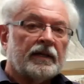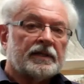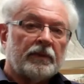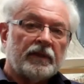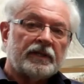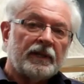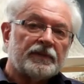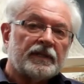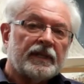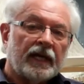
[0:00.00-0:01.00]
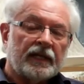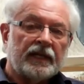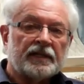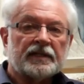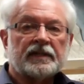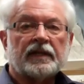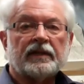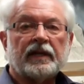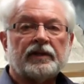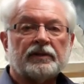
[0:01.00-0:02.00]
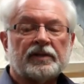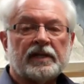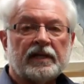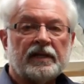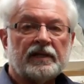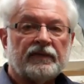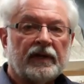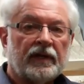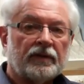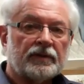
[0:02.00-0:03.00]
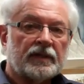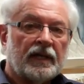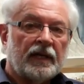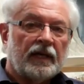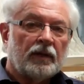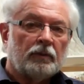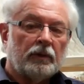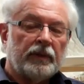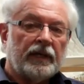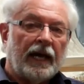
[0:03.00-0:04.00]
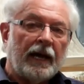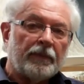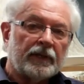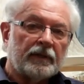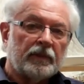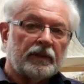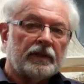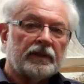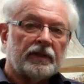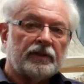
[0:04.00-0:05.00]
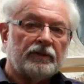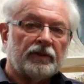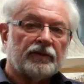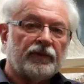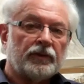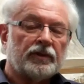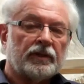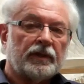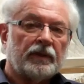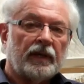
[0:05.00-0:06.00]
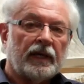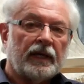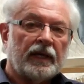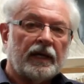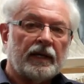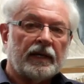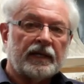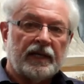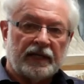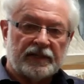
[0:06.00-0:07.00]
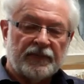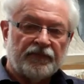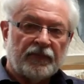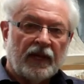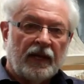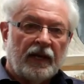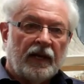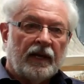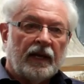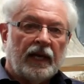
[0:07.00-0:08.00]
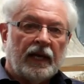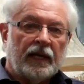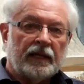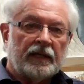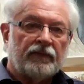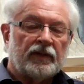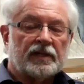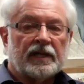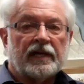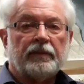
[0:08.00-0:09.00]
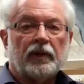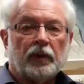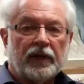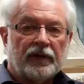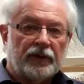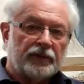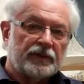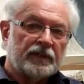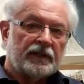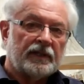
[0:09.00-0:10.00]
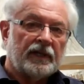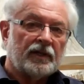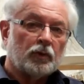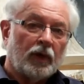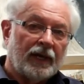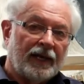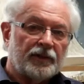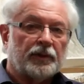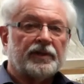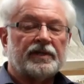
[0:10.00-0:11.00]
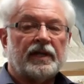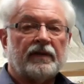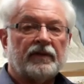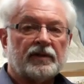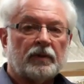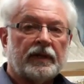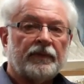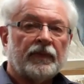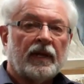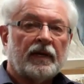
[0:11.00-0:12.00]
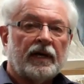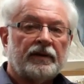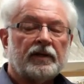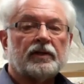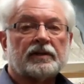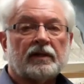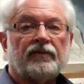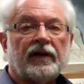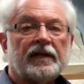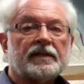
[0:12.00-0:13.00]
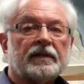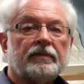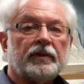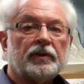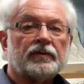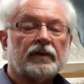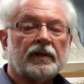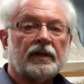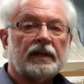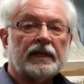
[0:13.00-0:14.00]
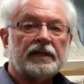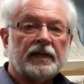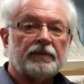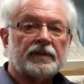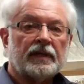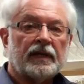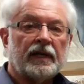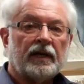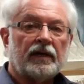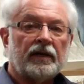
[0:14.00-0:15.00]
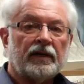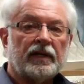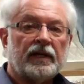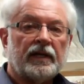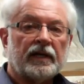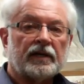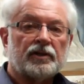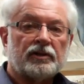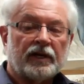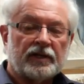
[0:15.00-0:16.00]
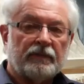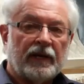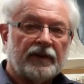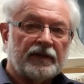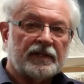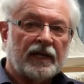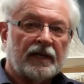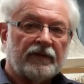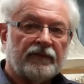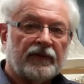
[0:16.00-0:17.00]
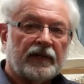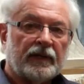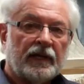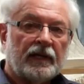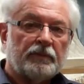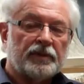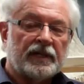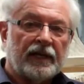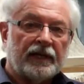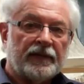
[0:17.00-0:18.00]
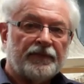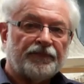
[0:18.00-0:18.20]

Some of the tips and techniques that you'll see in these videos will be applicable to those future uh, kits and if you decide to build one of those as well as or instead of this one I think you'll still find some useful uh, tips uh, on the uh, construction methods that I've presented.